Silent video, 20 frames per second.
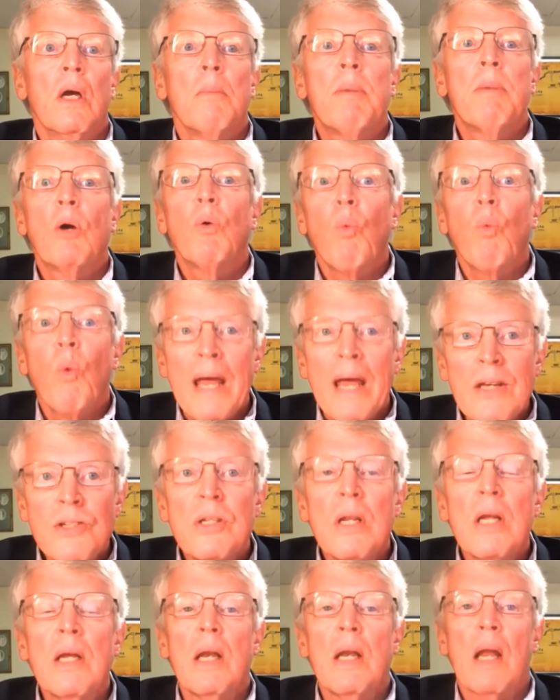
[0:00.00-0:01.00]
But
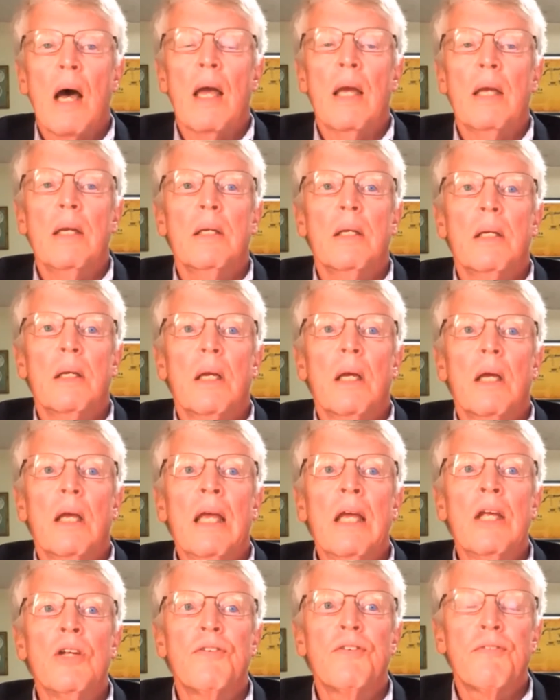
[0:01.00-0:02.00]
Wednesday night
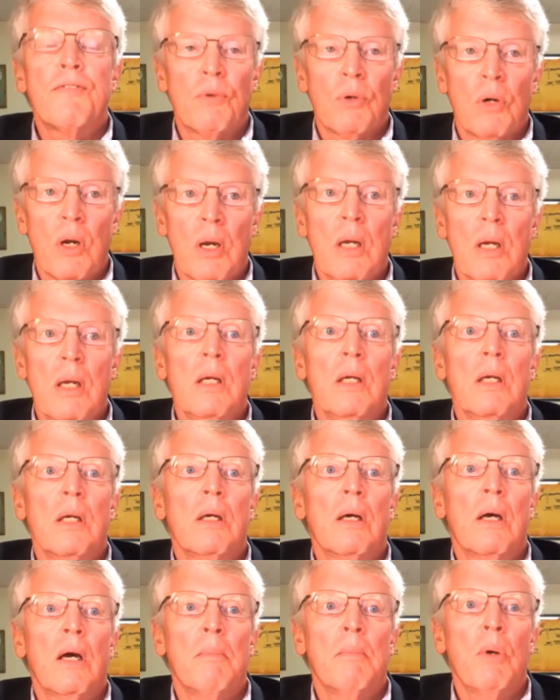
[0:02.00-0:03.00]
is free,
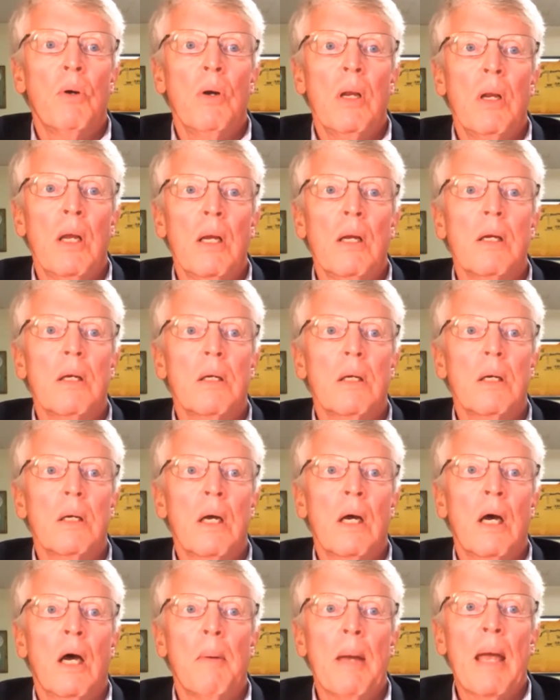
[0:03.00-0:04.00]
Monique.
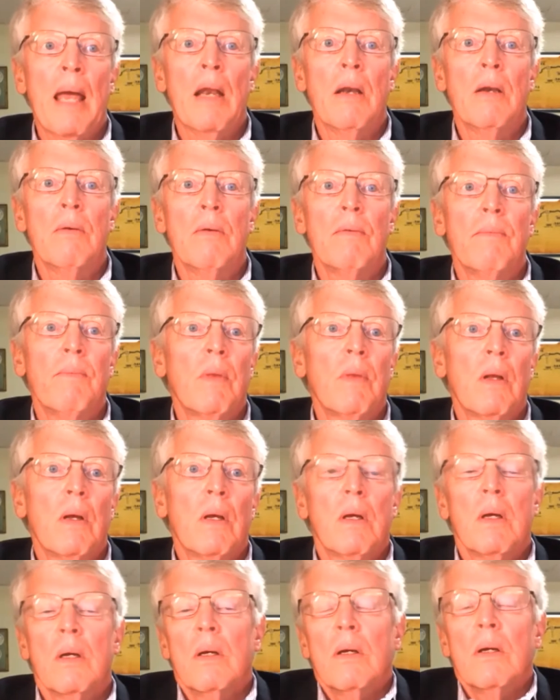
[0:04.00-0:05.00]
And,
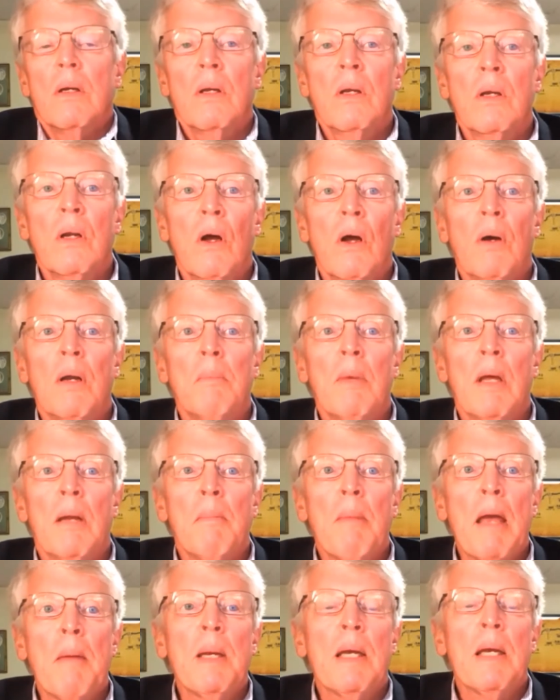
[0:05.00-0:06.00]
it
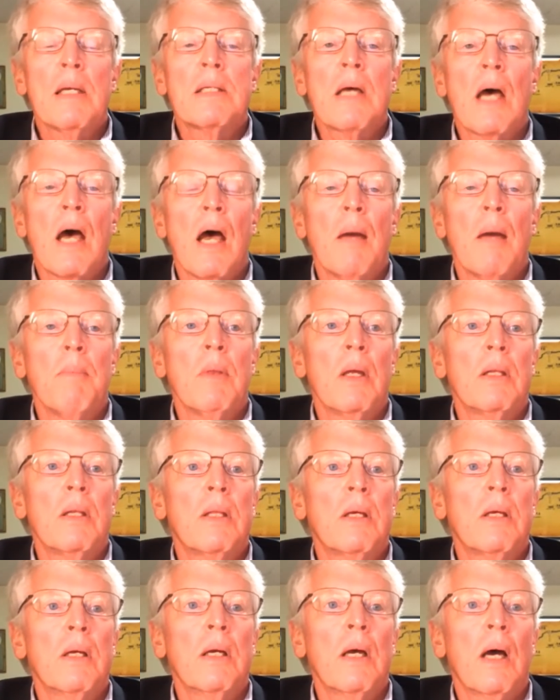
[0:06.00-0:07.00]
may be a time that
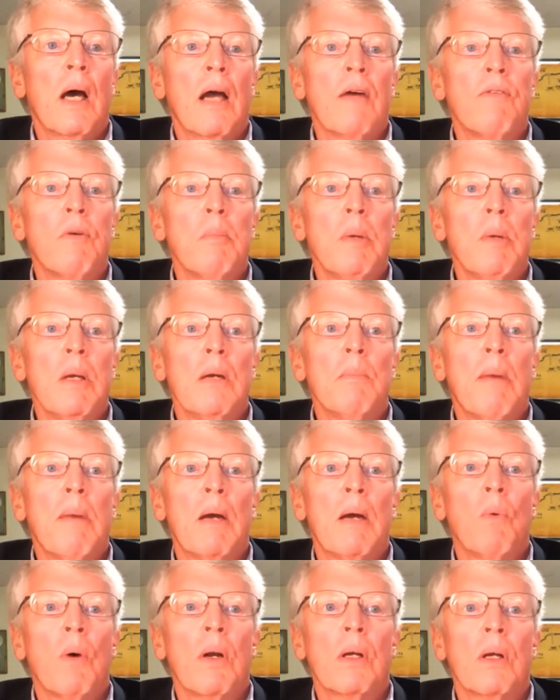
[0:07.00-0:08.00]
the IFMB
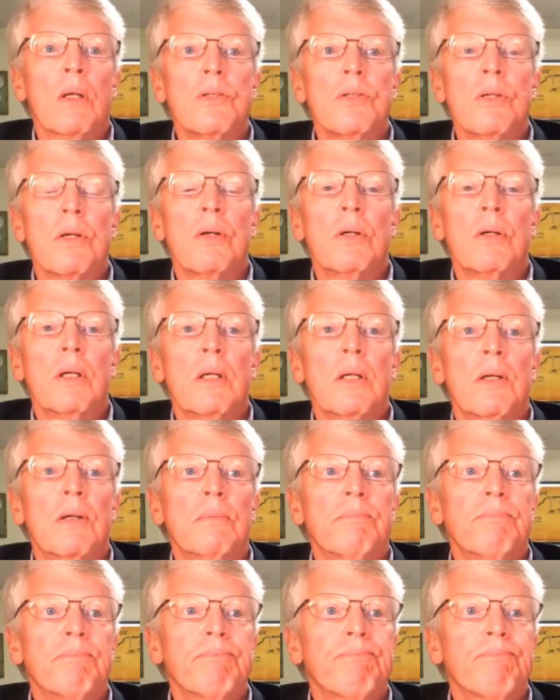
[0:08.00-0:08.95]
might want to consider a dinner.